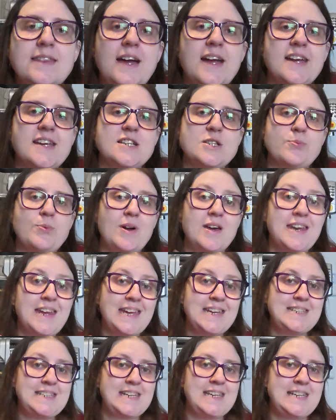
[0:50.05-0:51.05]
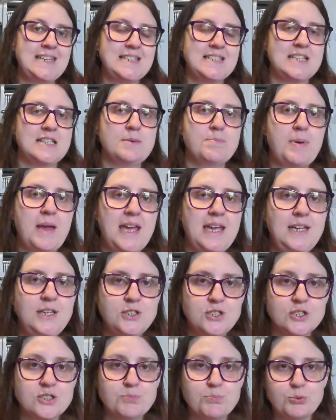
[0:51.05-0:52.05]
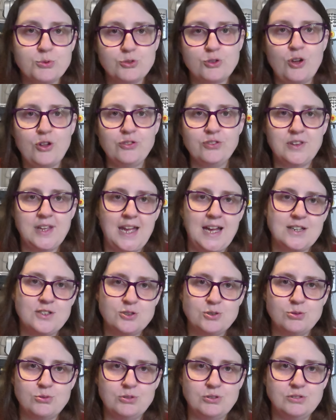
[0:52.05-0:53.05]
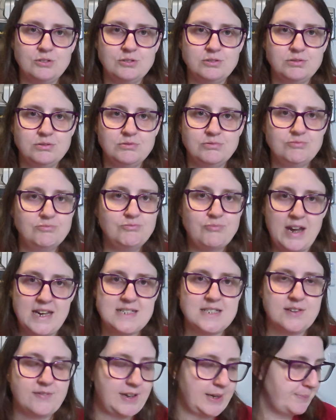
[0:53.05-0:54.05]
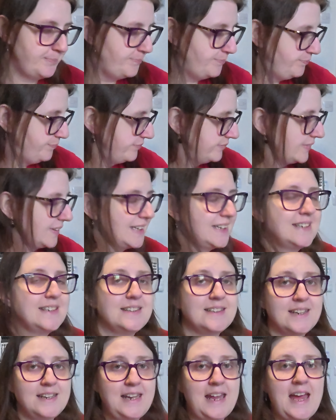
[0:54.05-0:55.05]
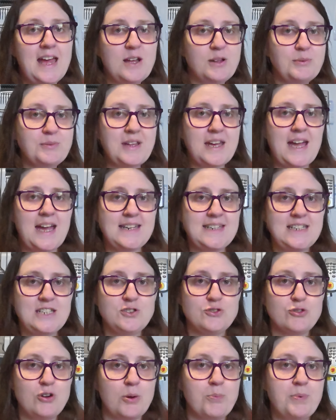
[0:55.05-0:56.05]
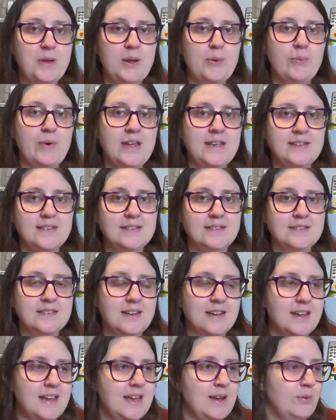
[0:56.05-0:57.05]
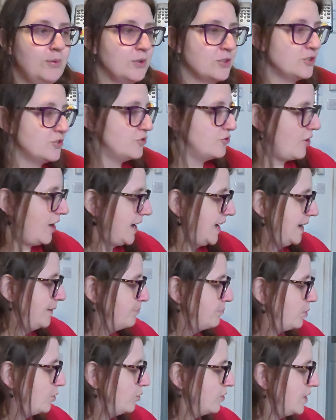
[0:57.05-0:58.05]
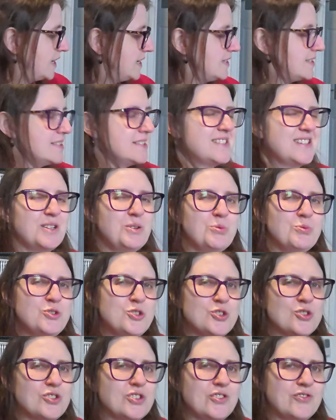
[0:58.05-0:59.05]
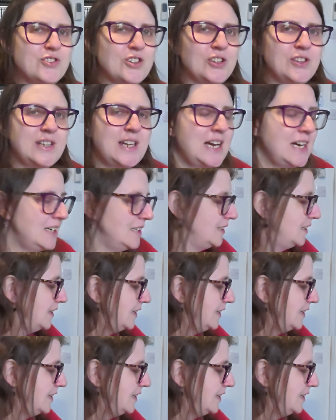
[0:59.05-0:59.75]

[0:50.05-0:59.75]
That is where it adhered to the pages, but not the actual rest of it. Didn't help that I did drop it when it was drying, but it still shouldn't have done that.